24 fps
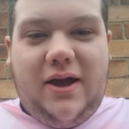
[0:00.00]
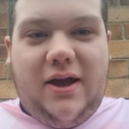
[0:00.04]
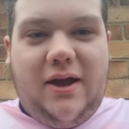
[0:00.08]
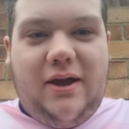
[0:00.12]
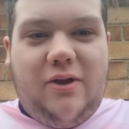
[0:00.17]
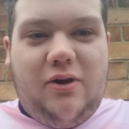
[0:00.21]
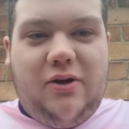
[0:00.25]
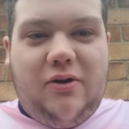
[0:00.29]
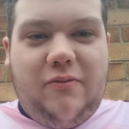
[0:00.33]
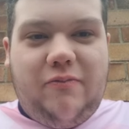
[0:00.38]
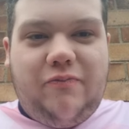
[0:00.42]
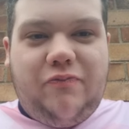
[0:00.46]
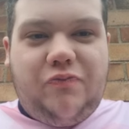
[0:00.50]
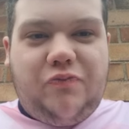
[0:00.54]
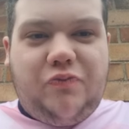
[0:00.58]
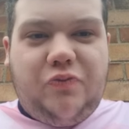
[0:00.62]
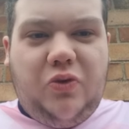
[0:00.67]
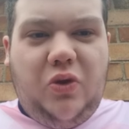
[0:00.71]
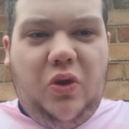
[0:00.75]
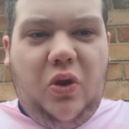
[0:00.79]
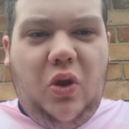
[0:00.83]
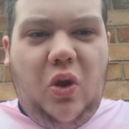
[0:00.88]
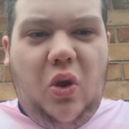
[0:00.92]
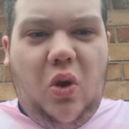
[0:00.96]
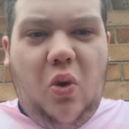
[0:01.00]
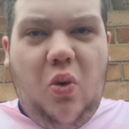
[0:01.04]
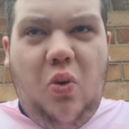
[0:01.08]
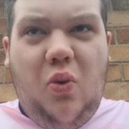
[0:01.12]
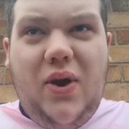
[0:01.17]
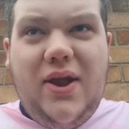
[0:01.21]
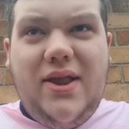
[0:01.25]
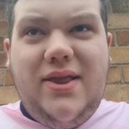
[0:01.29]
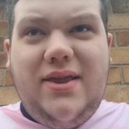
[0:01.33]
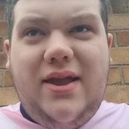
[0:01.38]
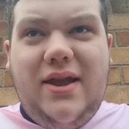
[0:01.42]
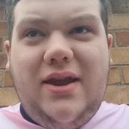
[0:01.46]
uh,
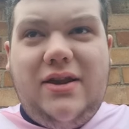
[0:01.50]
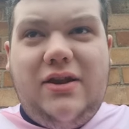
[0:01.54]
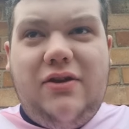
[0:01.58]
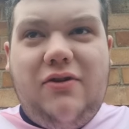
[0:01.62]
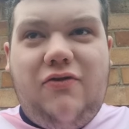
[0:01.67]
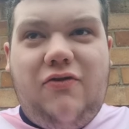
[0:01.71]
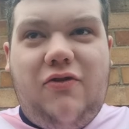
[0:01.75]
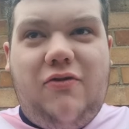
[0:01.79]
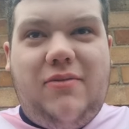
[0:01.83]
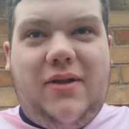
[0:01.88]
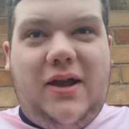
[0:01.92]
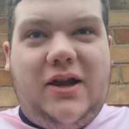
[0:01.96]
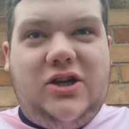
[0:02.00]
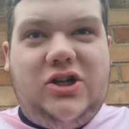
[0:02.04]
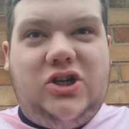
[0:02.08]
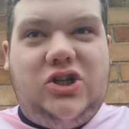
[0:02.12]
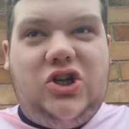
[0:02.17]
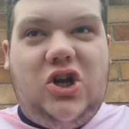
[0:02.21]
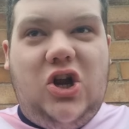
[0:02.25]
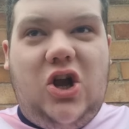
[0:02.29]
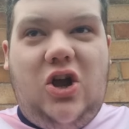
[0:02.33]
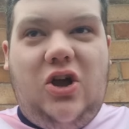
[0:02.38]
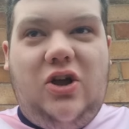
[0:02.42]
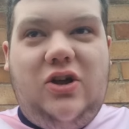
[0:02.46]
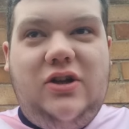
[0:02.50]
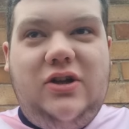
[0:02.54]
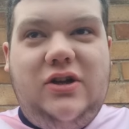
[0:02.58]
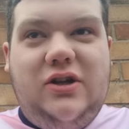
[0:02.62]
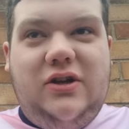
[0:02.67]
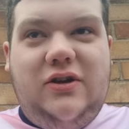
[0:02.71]
winded from that shot.